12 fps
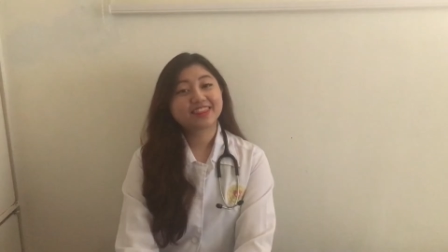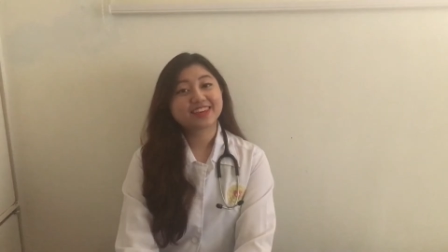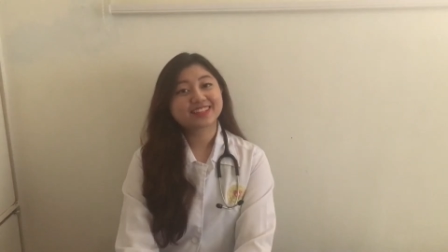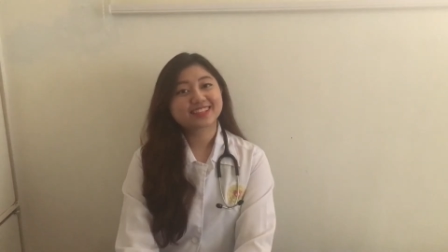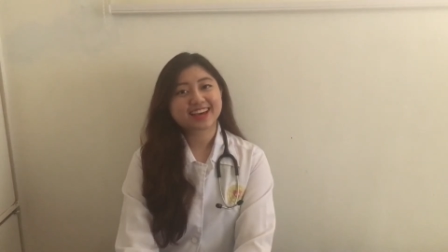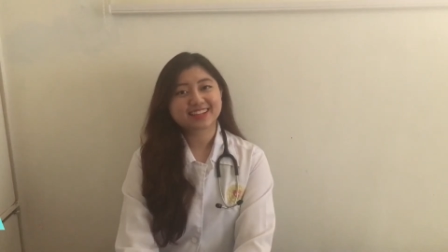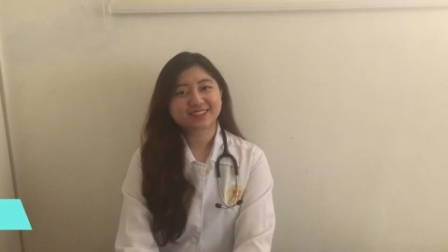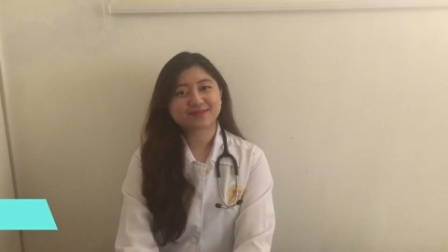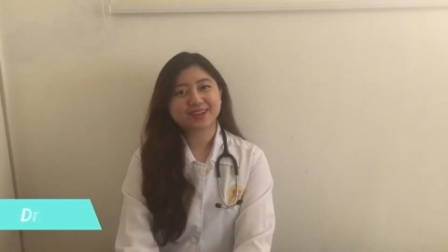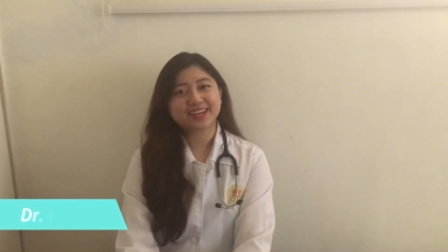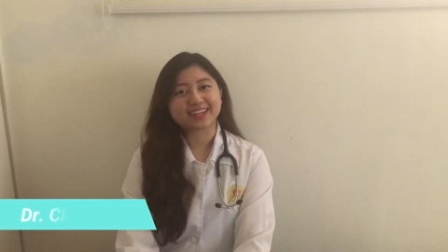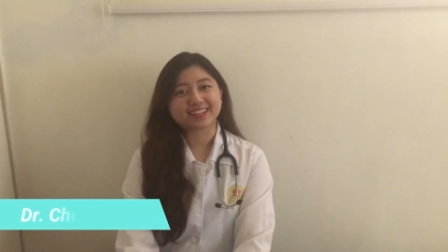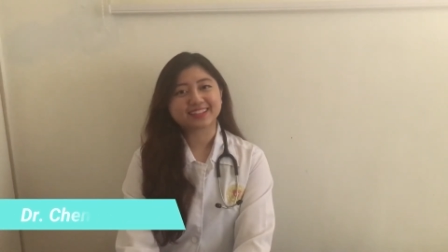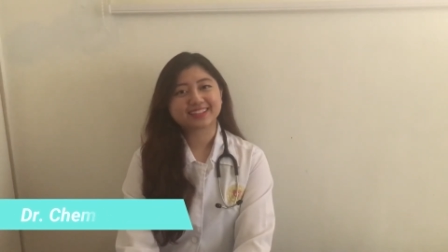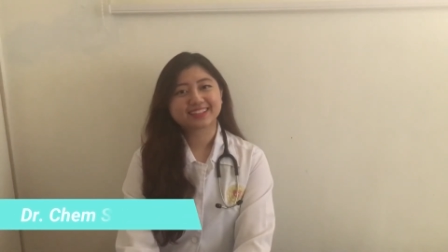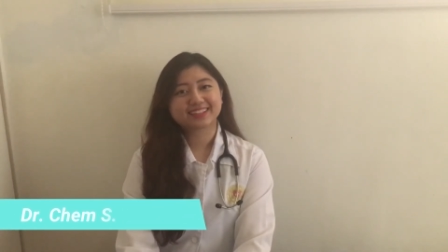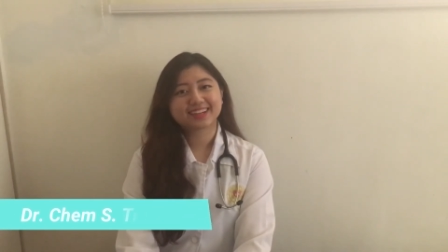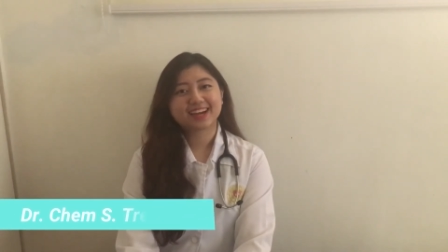This has been
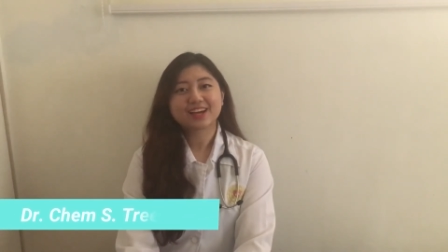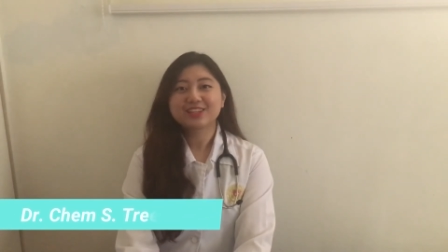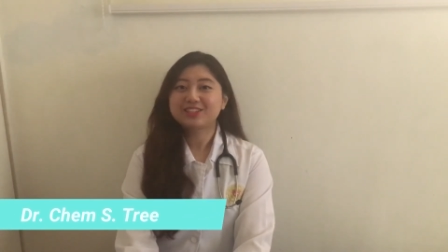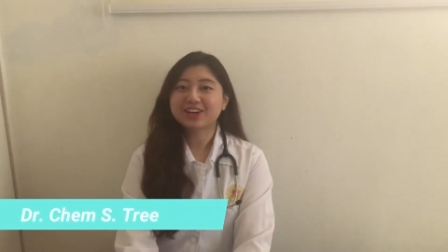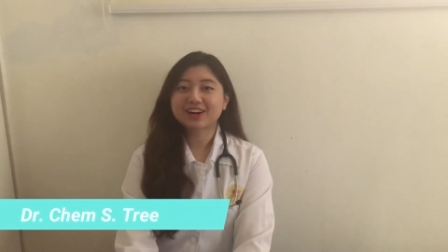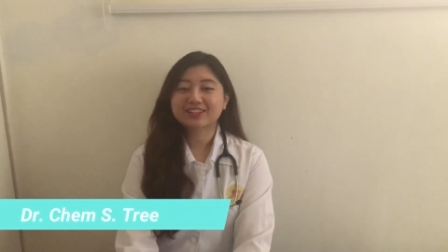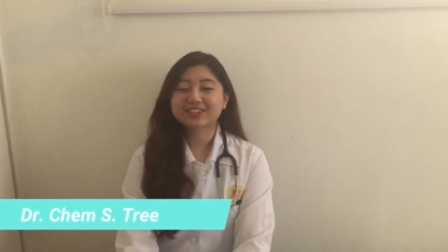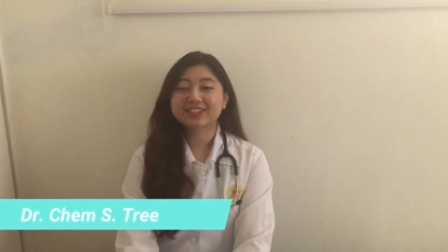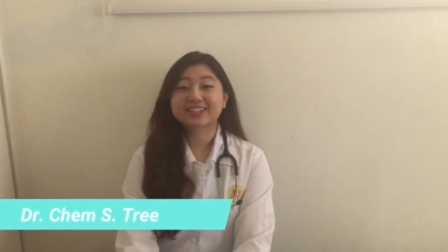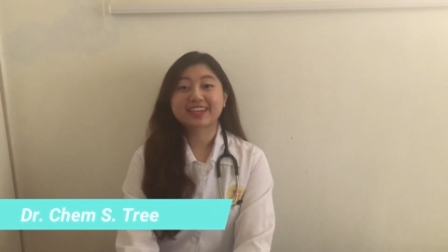Dr.